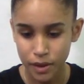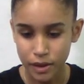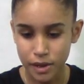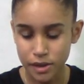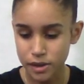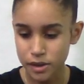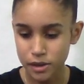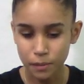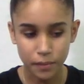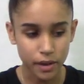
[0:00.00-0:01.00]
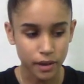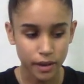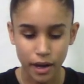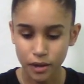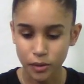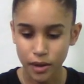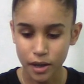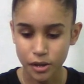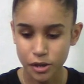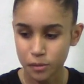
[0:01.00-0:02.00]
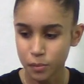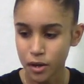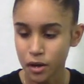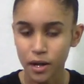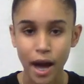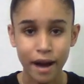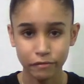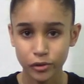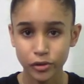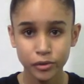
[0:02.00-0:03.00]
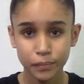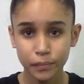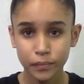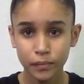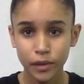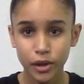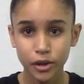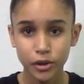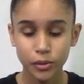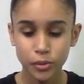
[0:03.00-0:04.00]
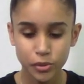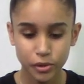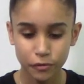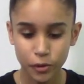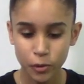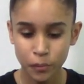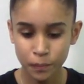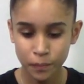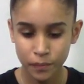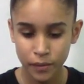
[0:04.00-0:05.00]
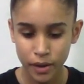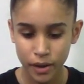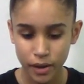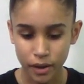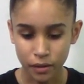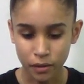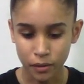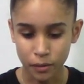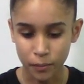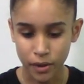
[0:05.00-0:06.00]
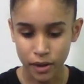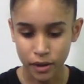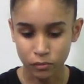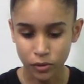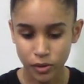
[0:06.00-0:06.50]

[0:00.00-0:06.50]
This is something that you kind of just spray on after you use the foam. It really